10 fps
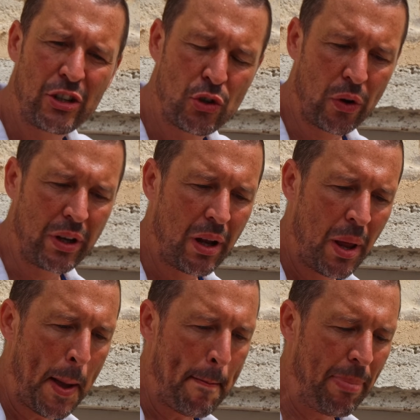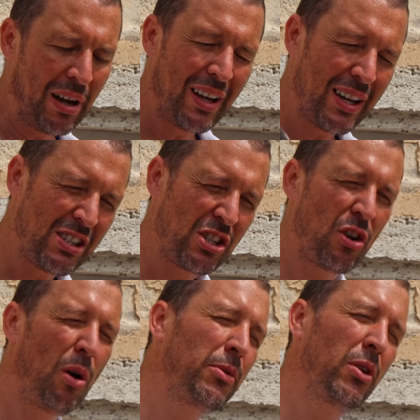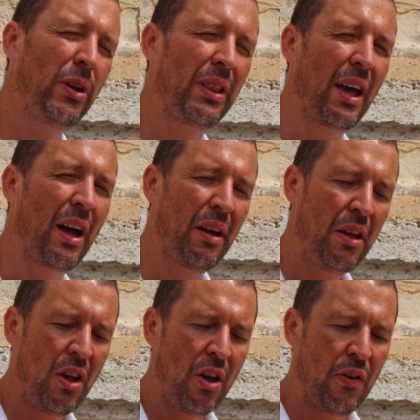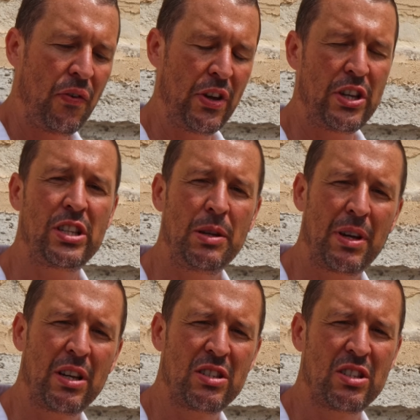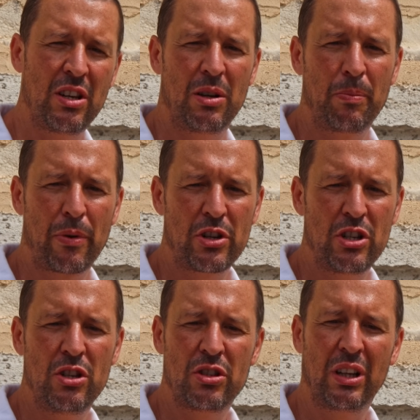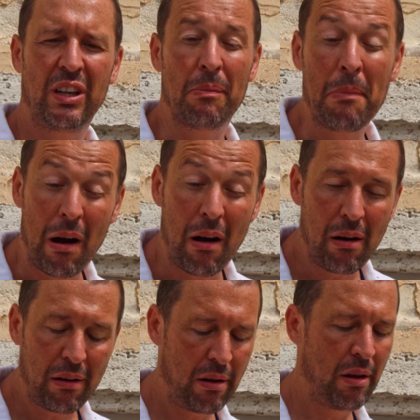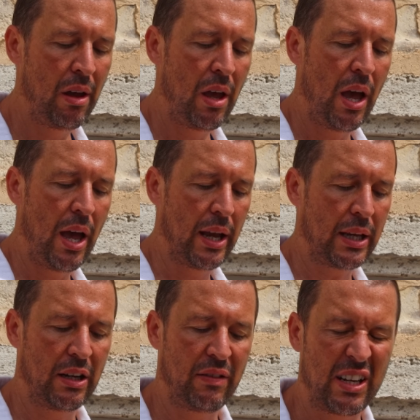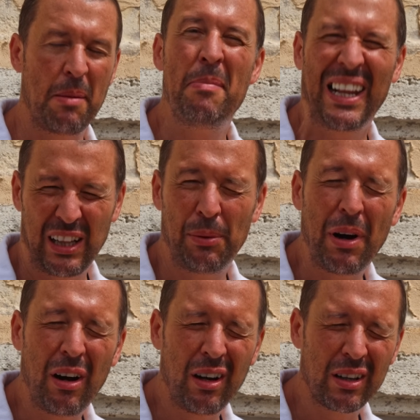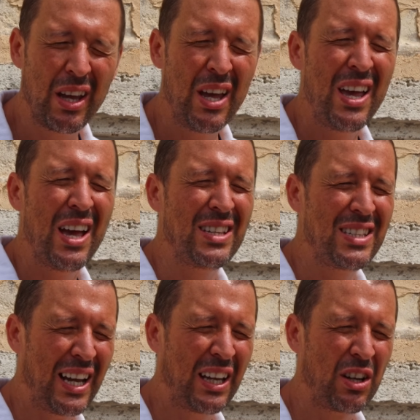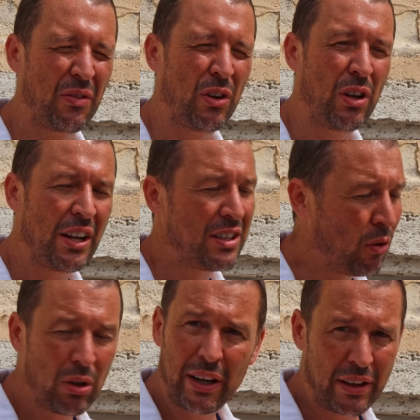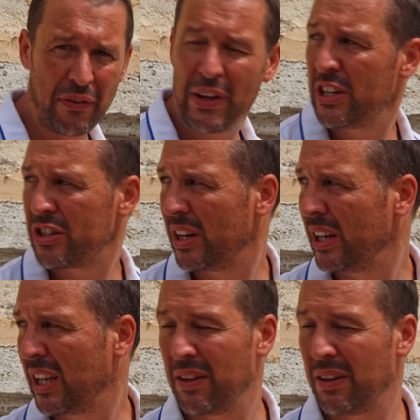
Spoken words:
joint, but I stopped doing that. Firstly, because certain brushes used to leave a mark, kind of like a metal mark, and second of all, I don't like the finish that it